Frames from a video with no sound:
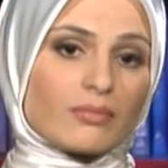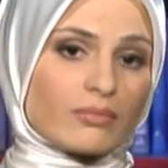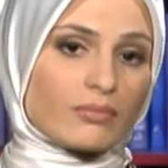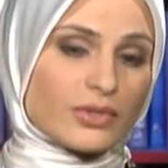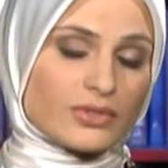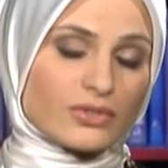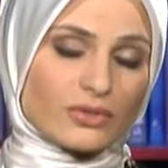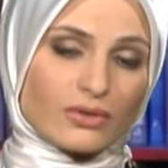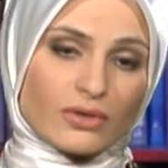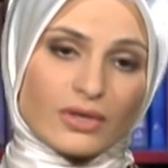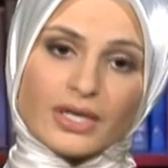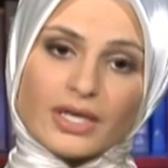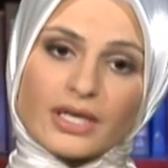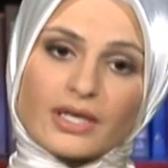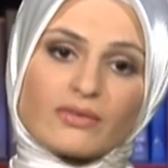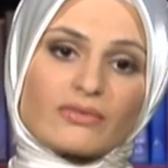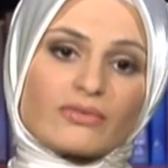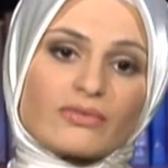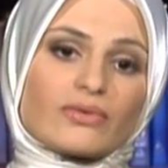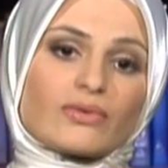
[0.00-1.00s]
majority
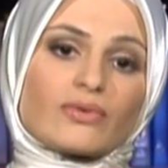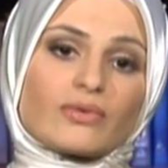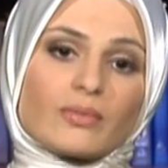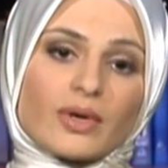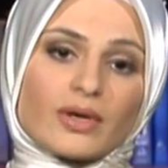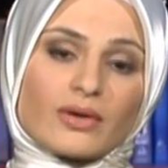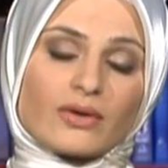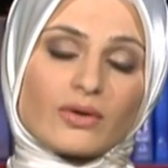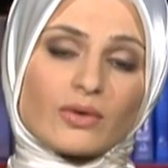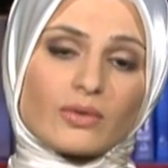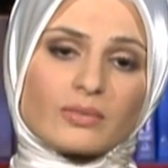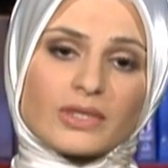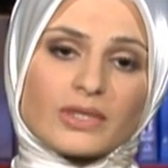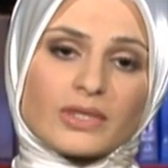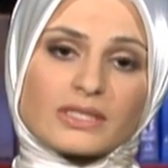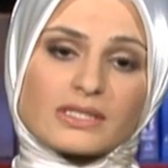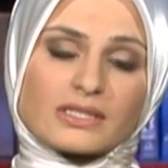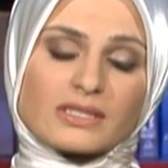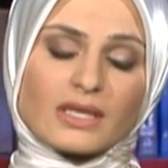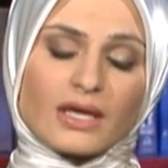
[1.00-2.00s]
of whom are
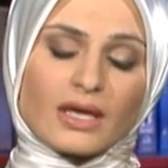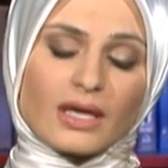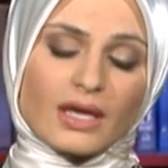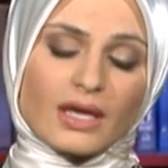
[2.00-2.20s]
homeless.